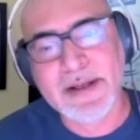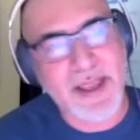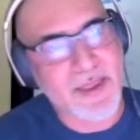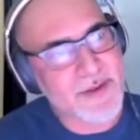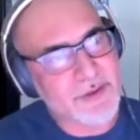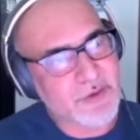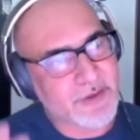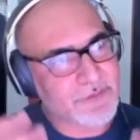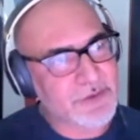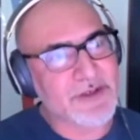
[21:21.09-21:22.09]
And then you
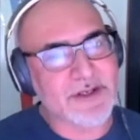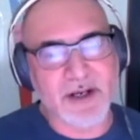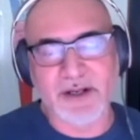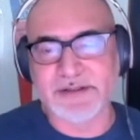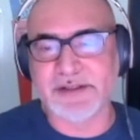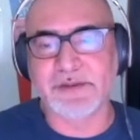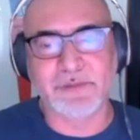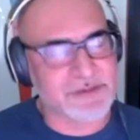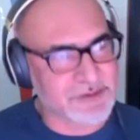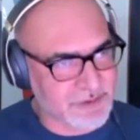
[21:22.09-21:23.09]
have a unique ID,
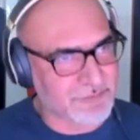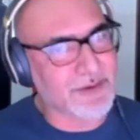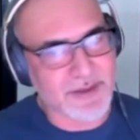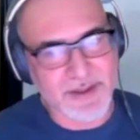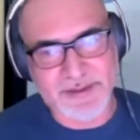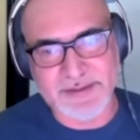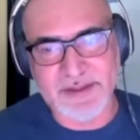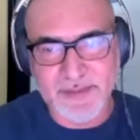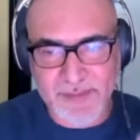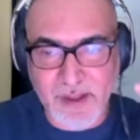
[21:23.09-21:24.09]
which is the run ID.
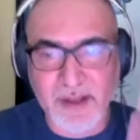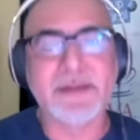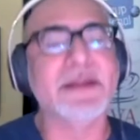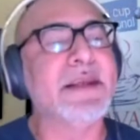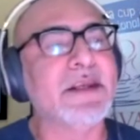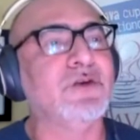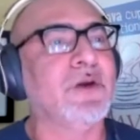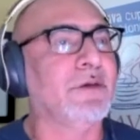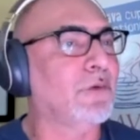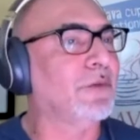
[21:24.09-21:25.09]
And then underneath, you
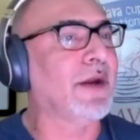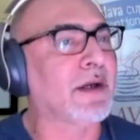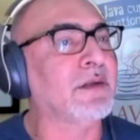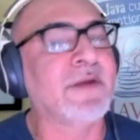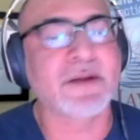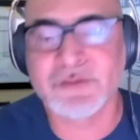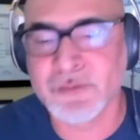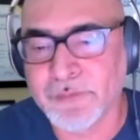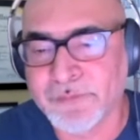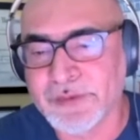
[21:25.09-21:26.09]
have all the artifacts
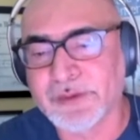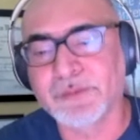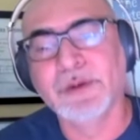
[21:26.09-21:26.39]
stored for you.